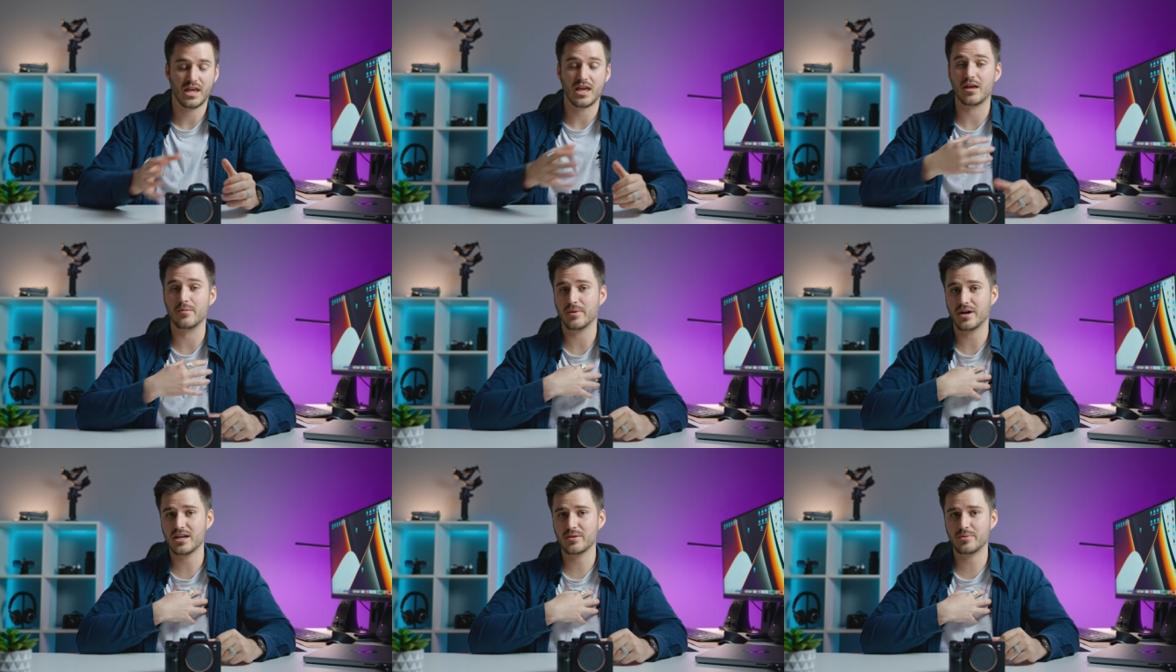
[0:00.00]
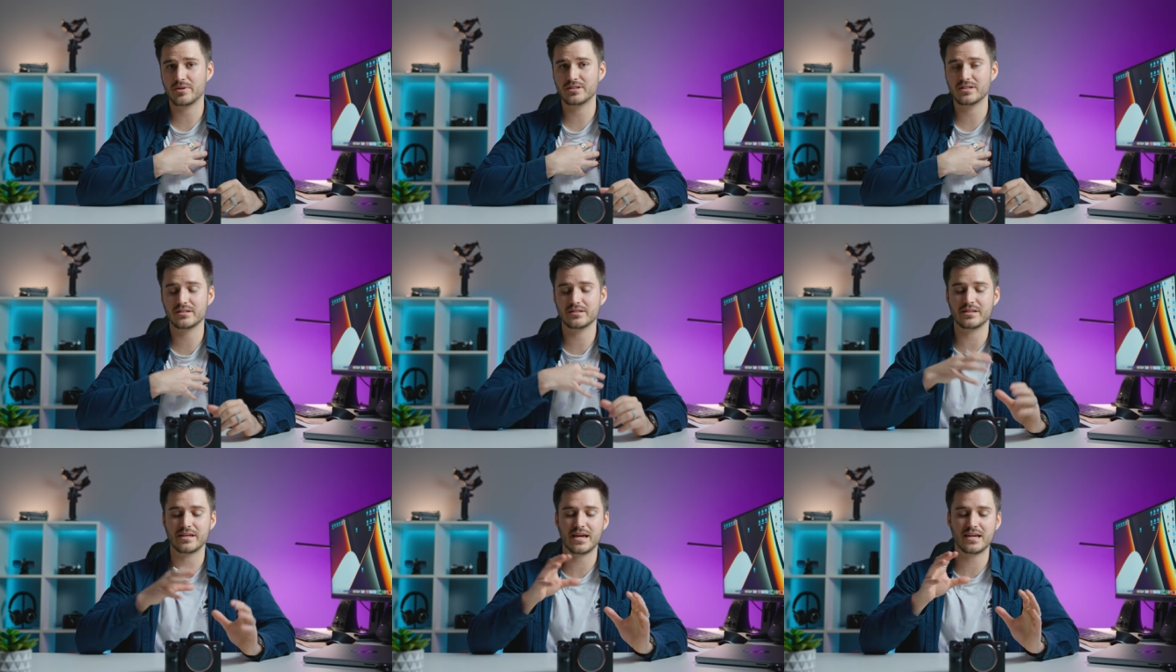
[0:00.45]
In my
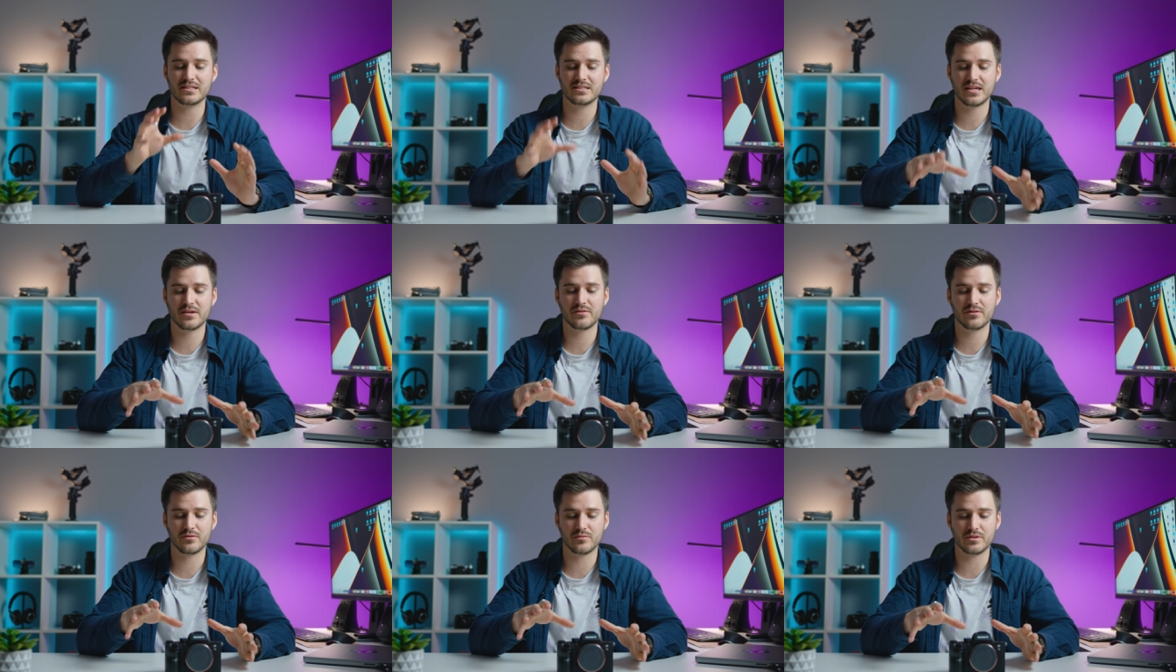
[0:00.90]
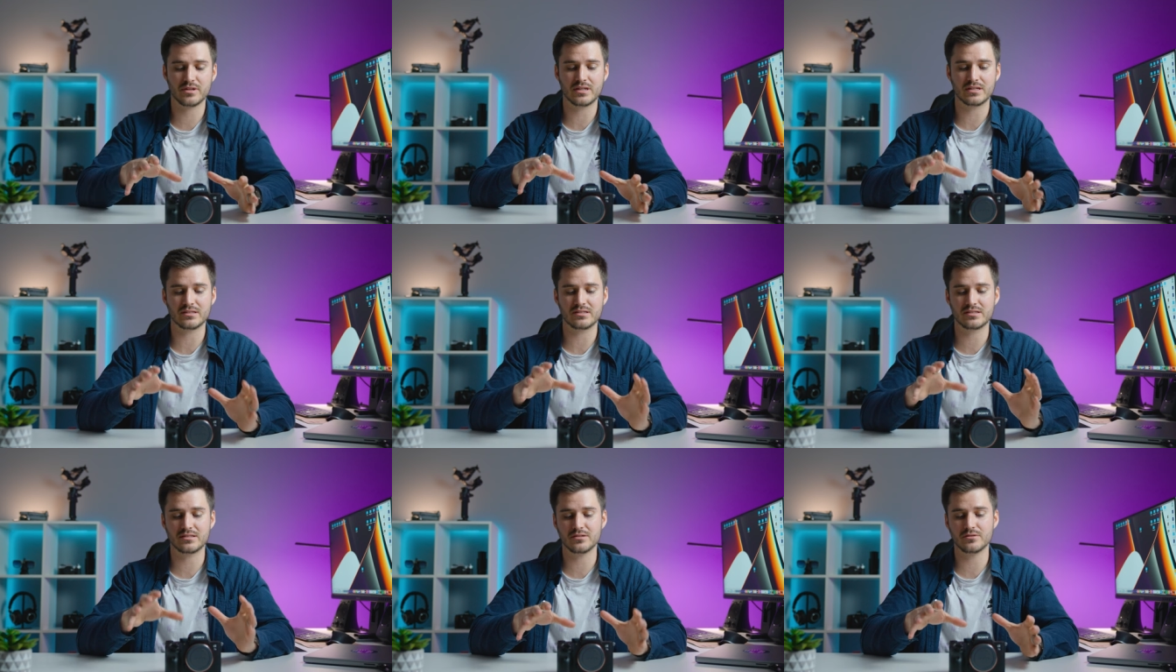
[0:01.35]
opinion, the a7 III
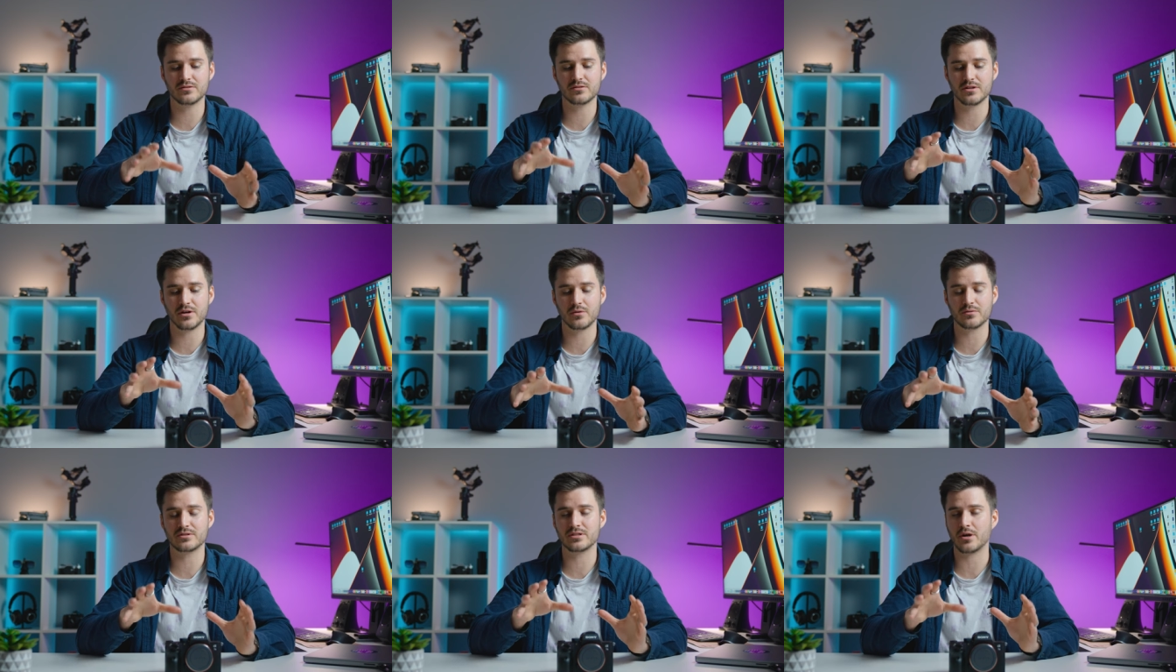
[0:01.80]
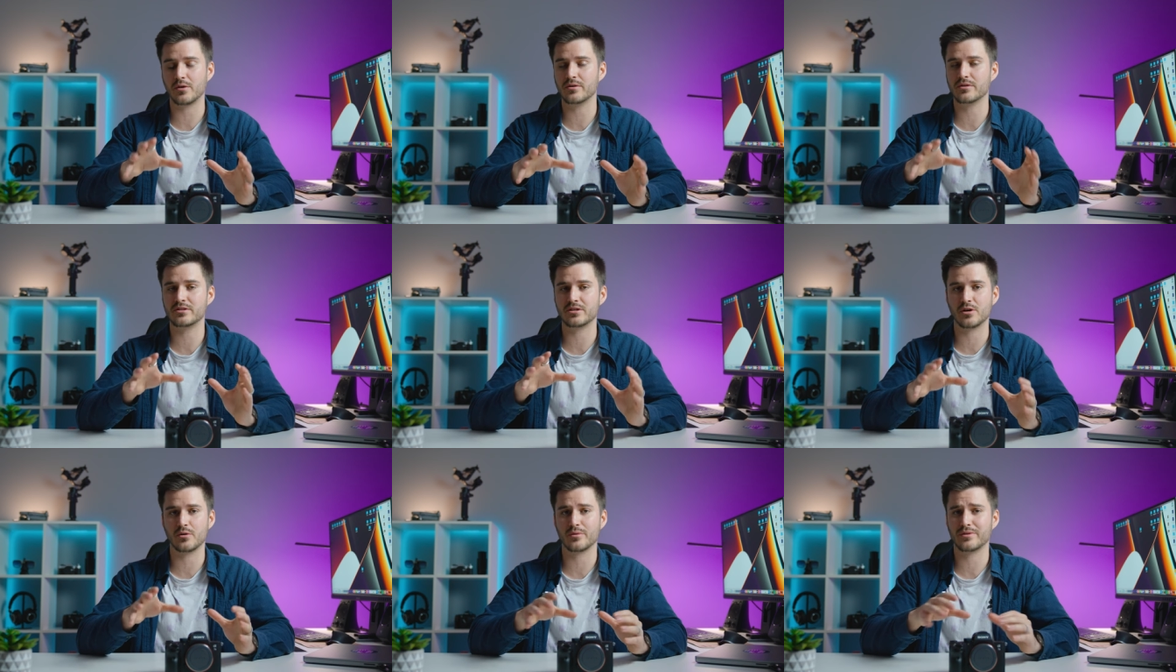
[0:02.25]
can still go toe
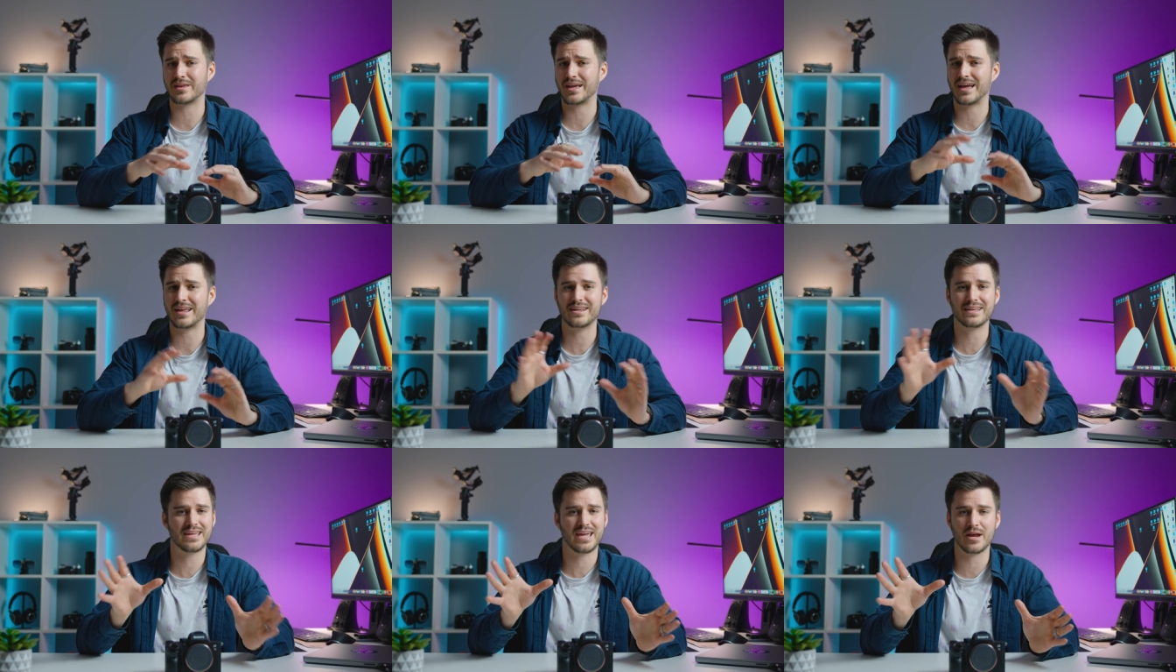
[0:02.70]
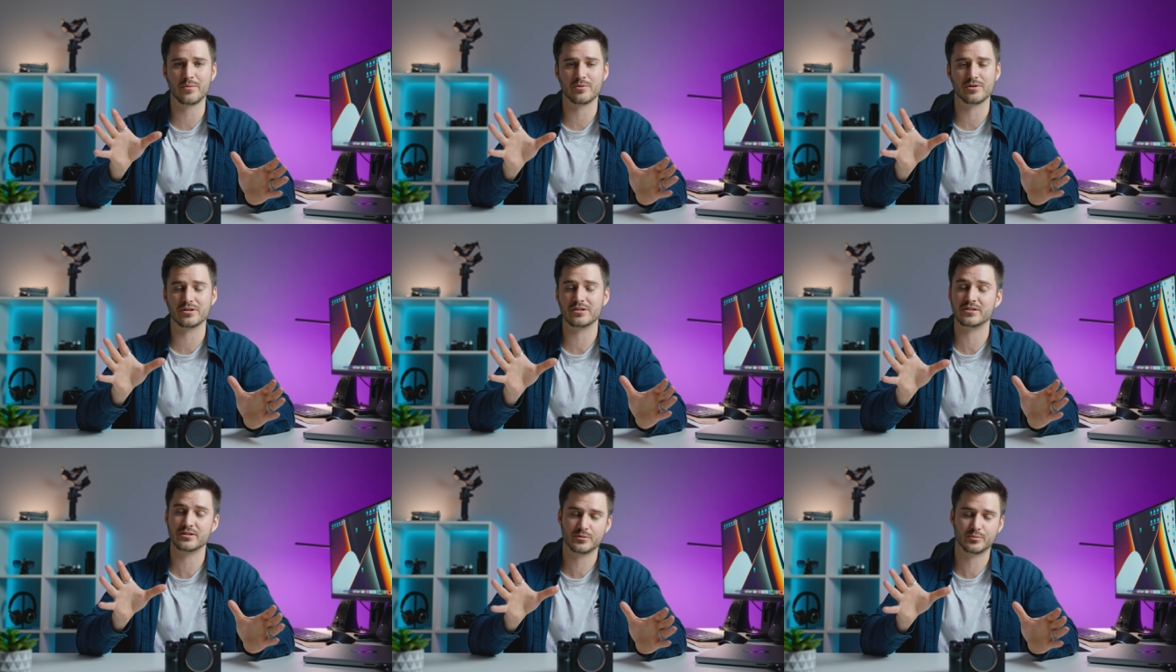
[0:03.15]
to toe with any
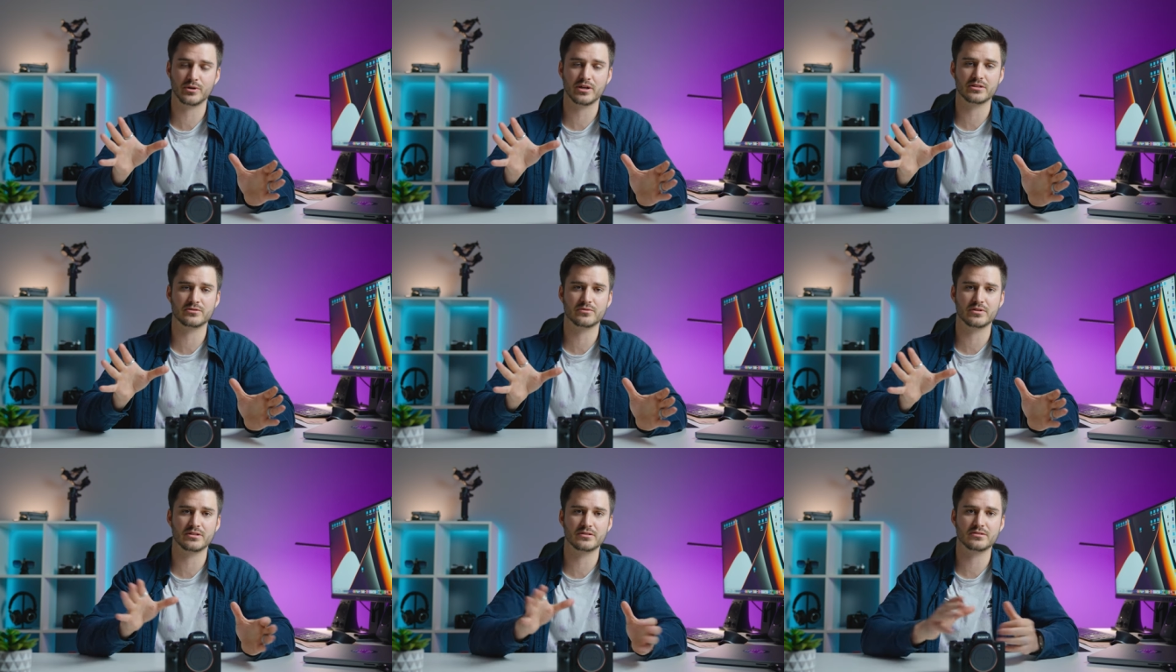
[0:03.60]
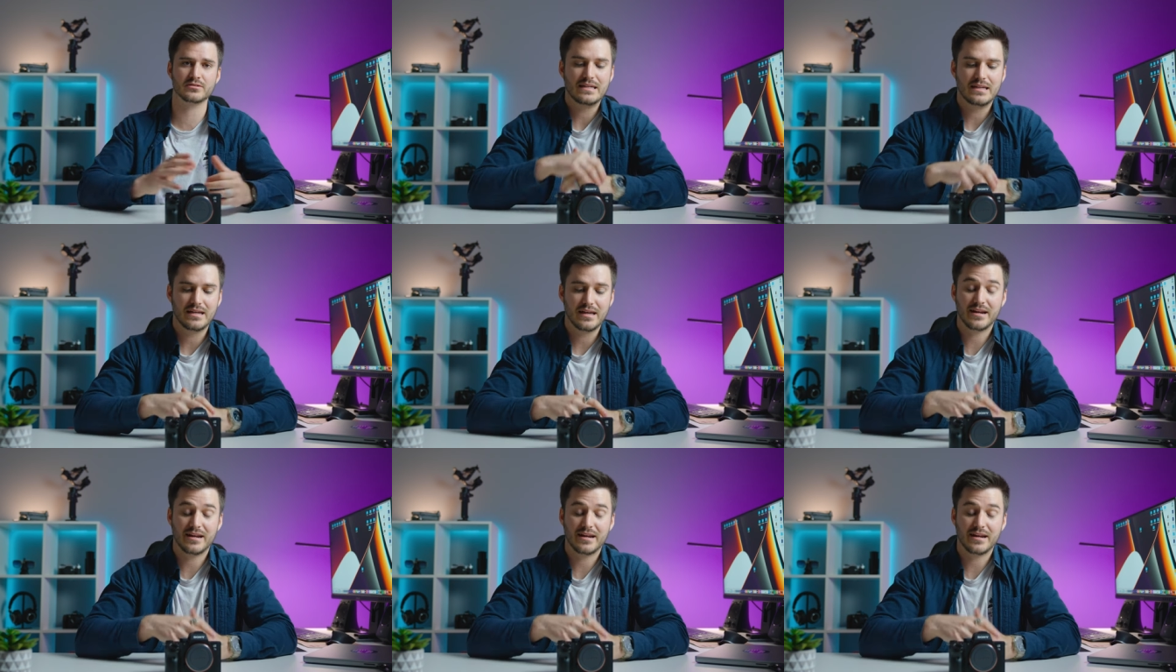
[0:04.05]
camera in its price range.